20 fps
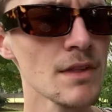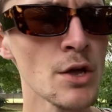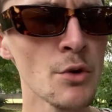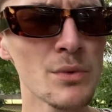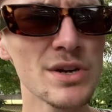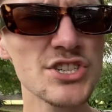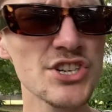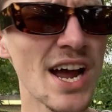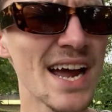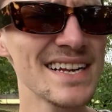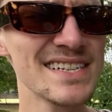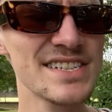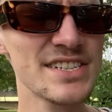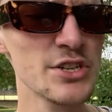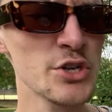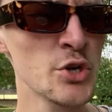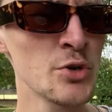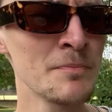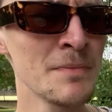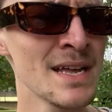which I
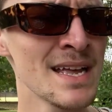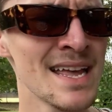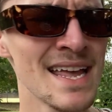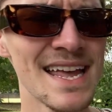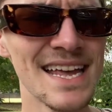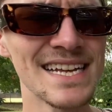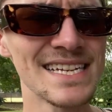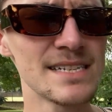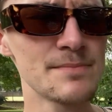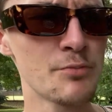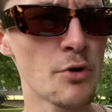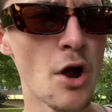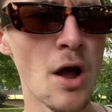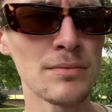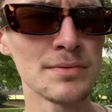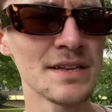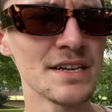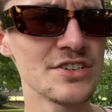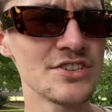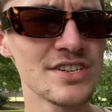assume is
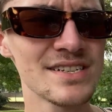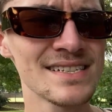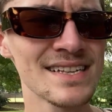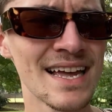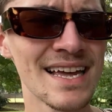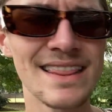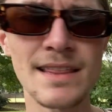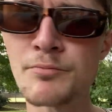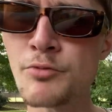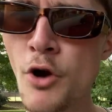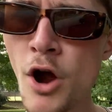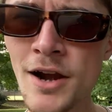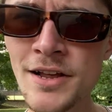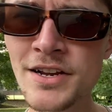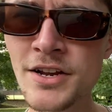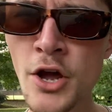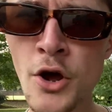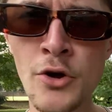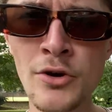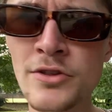probably just like the
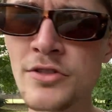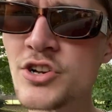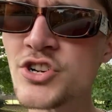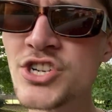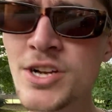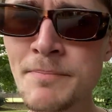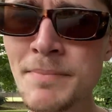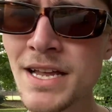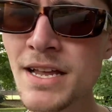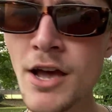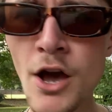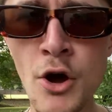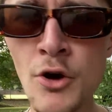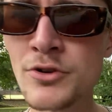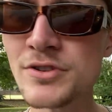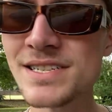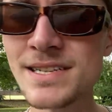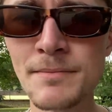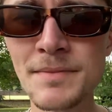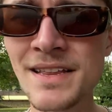product code or the shipping
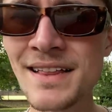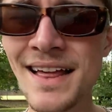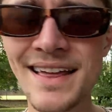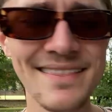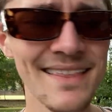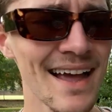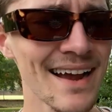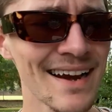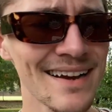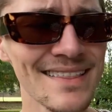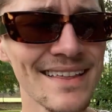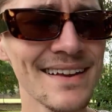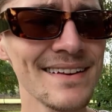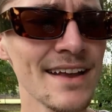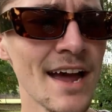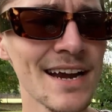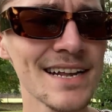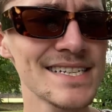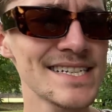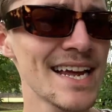code or something like that kind of thing.
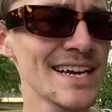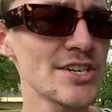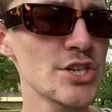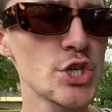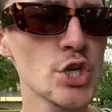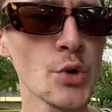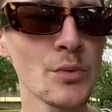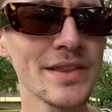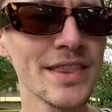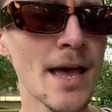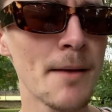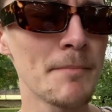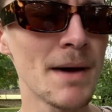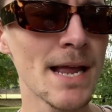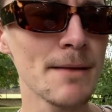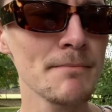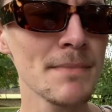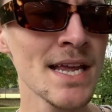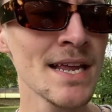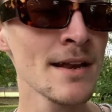Not exactly sure what that
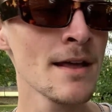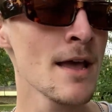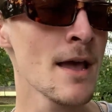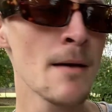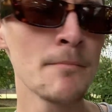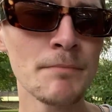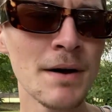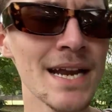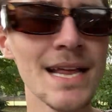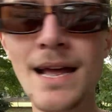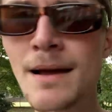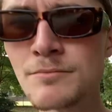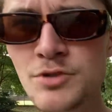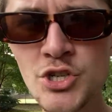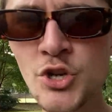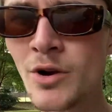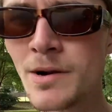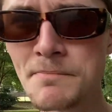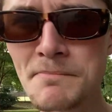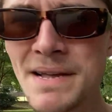might mean, but I'm
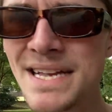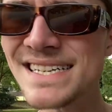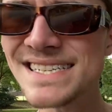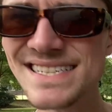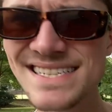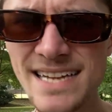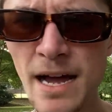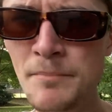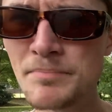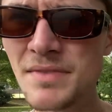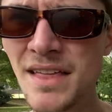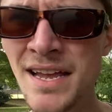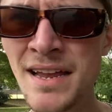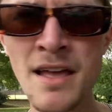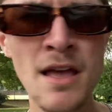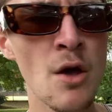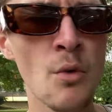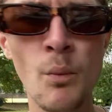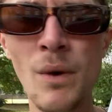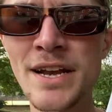sure it means something
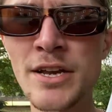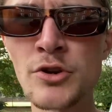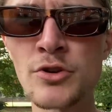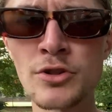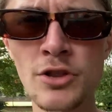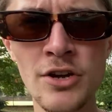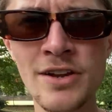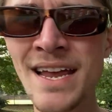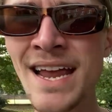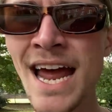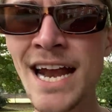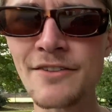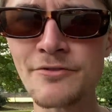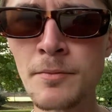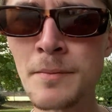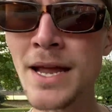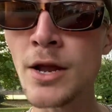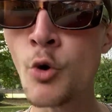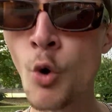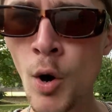when you're looking at it
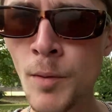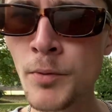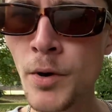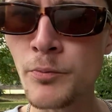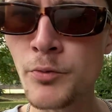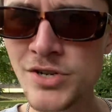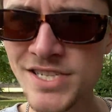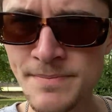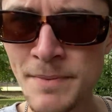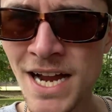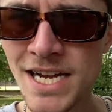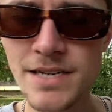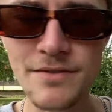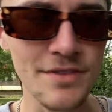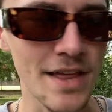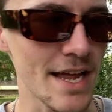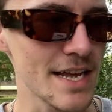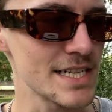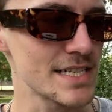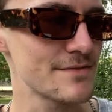from a corporate perspective,
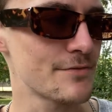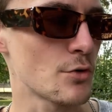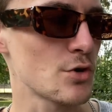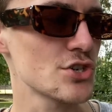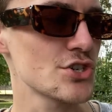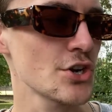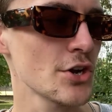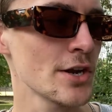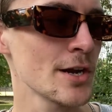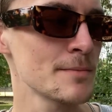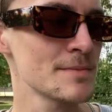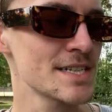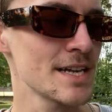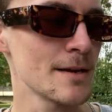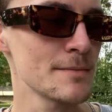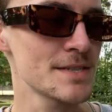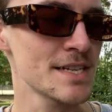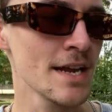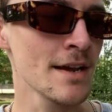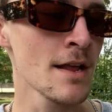that is for sure, you know what
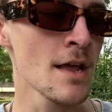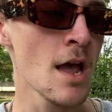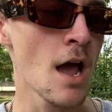I'm saying?